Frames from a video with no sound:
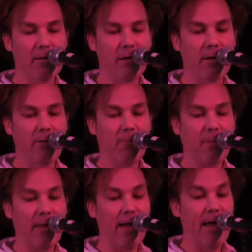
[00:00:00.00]
So
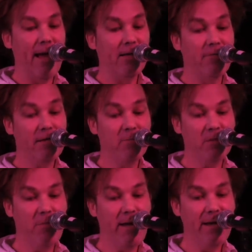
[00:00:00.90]
activism
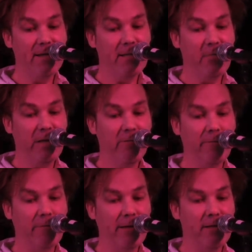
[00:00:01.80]
to me is simply
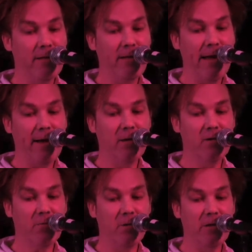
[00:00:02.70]
reflected in the
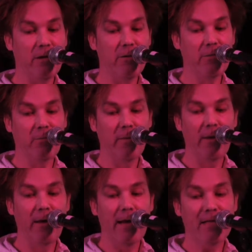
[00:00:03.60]
Echo's motto,
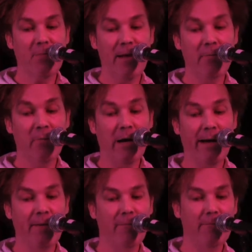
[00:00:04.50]
as penned
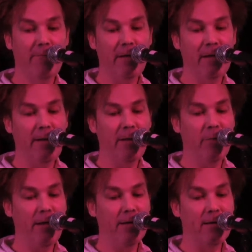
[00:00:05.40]
by Finlay
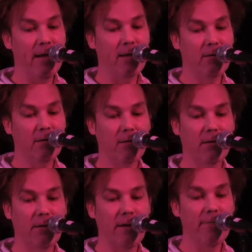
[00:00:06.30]
Peter Dunn,
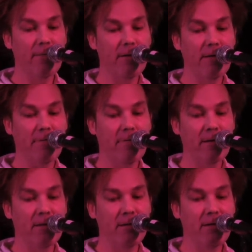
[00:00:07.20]
comfort the
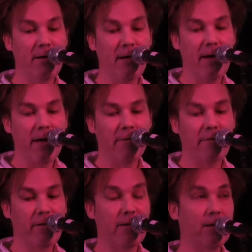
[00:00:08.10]
afflicted and
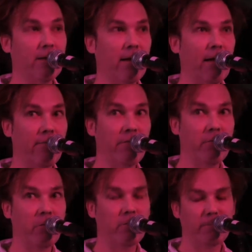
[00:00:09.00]
afflict the
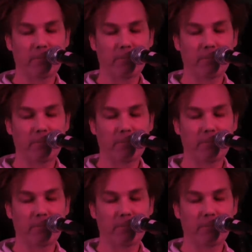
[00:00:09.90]
comfortable.